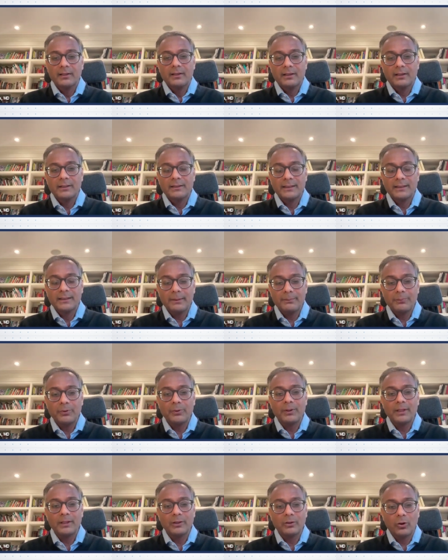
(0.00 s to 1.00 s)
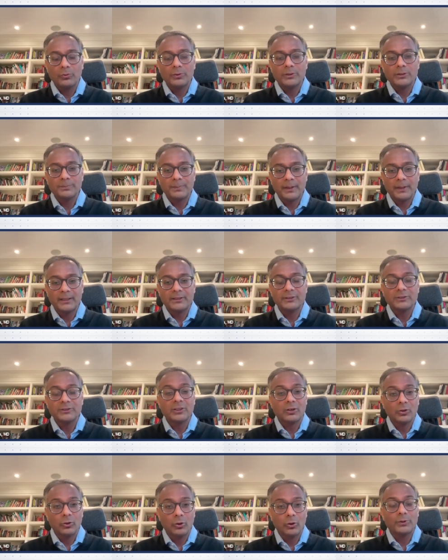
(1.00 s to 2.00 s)
contemporary low-risk patients
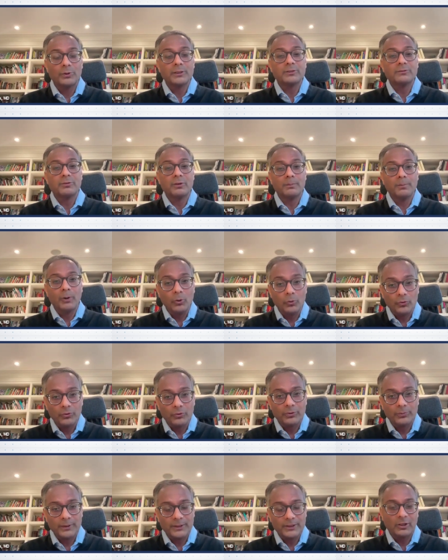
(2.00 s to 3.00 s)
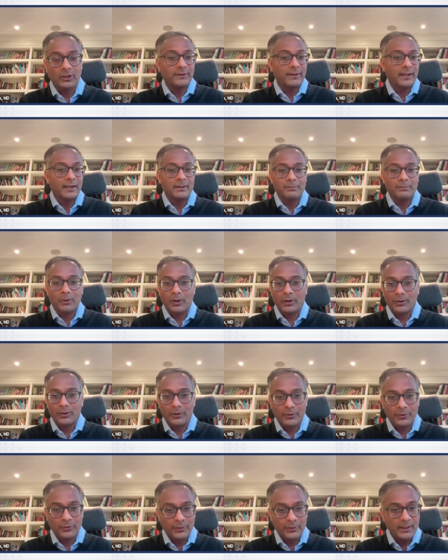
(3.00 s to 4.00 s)
are low risk for both. We saw that in
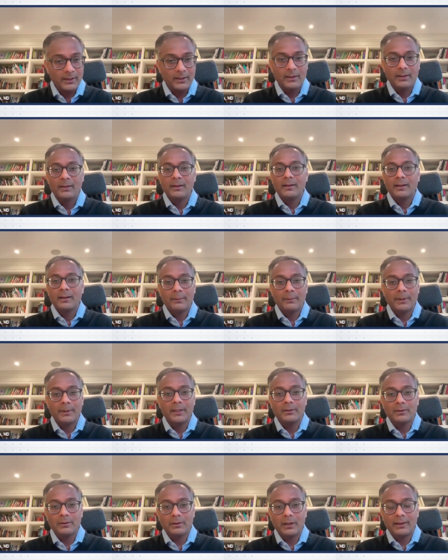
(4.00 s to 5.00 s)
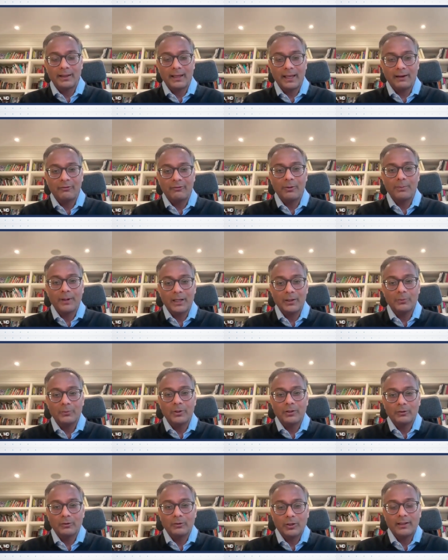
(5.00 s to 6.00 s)
PARTNER 3. I mean, I think everybody would
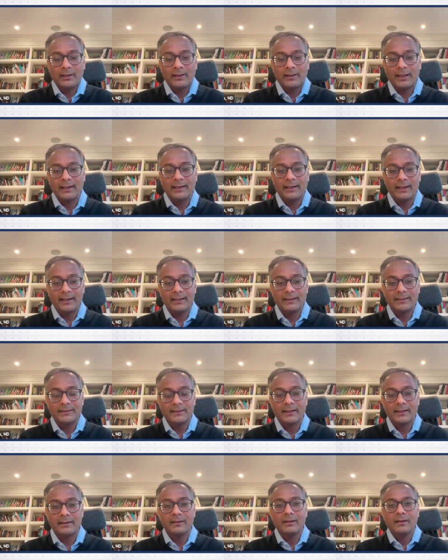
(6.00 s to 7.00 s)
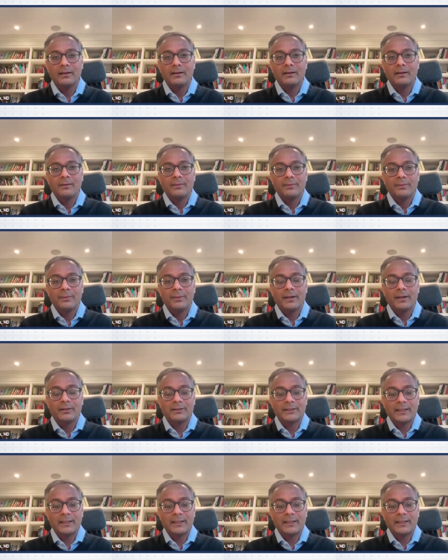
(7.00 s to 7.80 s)
have looked at that data and said, there's